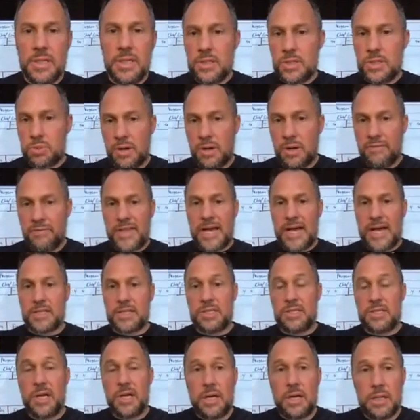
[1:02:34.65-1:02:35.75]

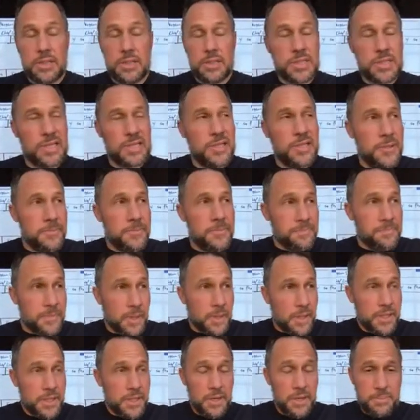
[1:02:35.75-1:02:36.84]

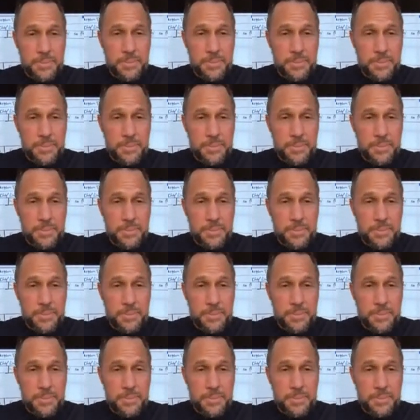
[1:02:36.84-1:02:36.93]
$12,000.